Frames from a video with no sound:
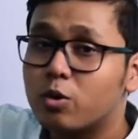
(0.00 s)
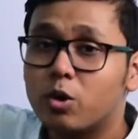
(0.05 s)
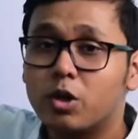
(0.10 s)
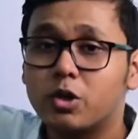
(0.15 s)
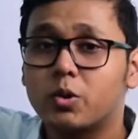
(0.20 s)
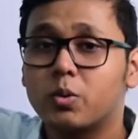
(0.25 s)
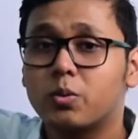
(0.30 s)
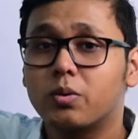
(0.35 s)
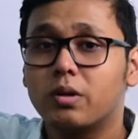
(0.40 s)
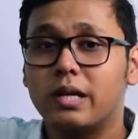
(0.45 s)

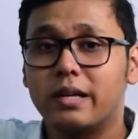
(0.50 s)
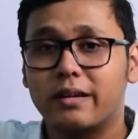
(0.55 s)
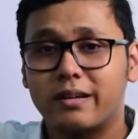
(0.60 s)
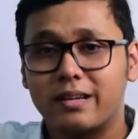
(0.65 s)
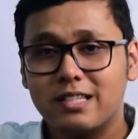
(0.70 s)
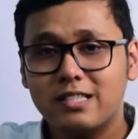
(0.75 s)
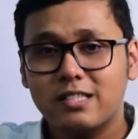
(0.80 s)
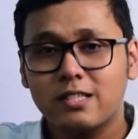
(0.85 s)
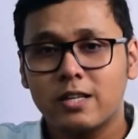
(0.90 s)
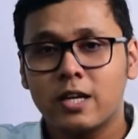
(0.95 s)
going to
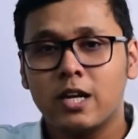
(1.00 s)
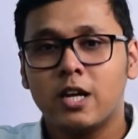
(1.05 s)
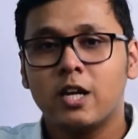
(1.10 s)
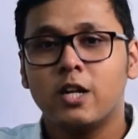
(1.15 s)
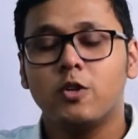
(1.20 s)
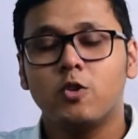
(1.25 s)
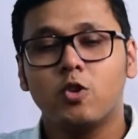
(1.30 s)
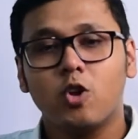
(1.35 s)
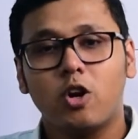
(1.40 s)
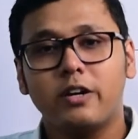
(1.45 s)
increase
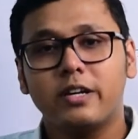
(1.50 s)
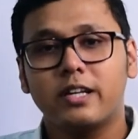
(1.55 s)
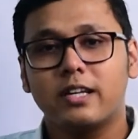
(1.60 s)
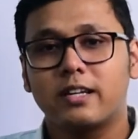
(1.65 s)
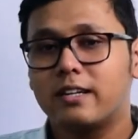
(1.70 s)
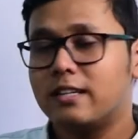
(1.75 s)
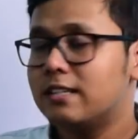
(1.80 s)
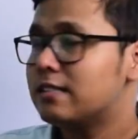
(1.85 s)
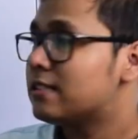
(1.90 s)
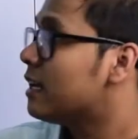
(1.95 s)
nor
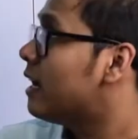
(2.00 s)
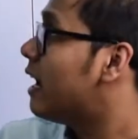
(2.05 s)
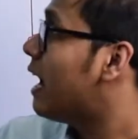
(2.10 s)
decrease,